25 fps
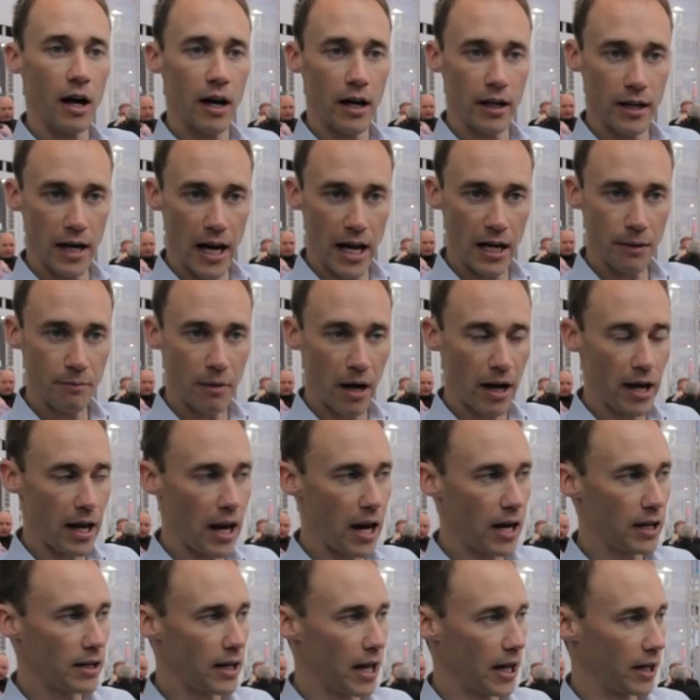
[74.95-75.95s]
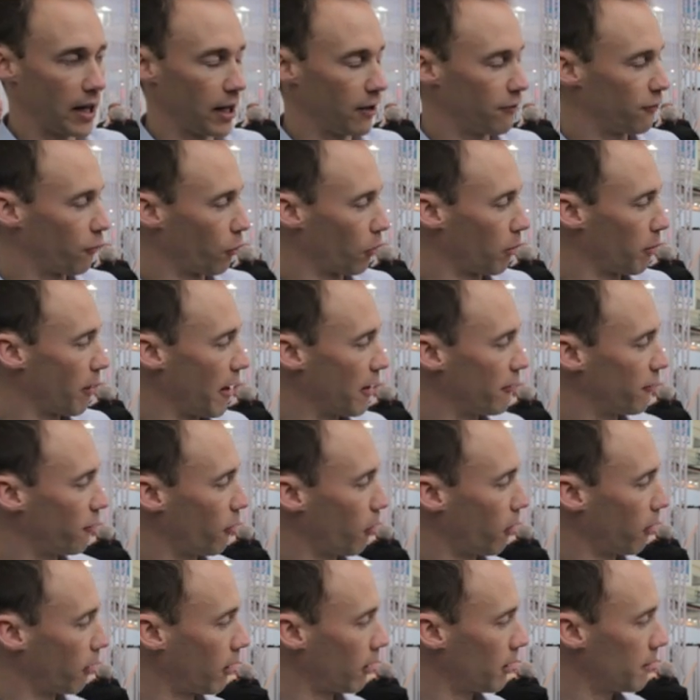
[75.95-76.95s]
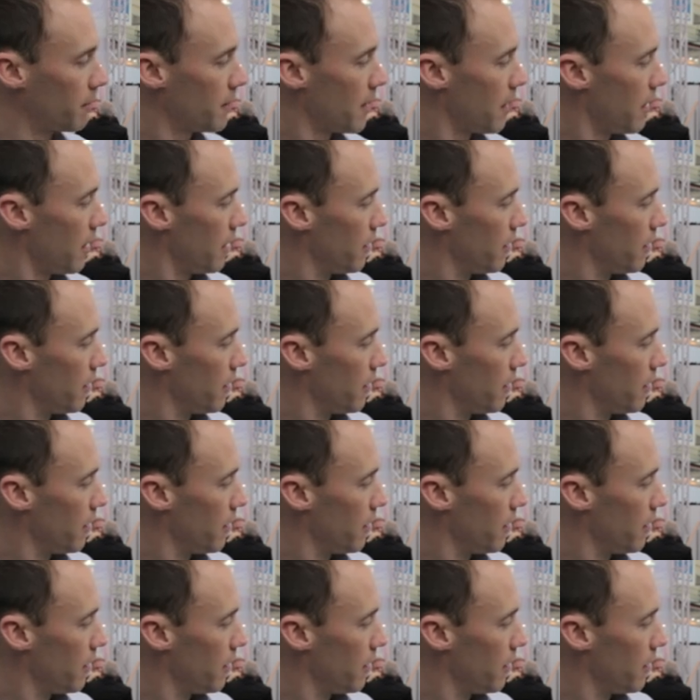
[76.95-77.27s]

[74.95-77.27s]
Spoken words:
an 8x8, and a 4x4.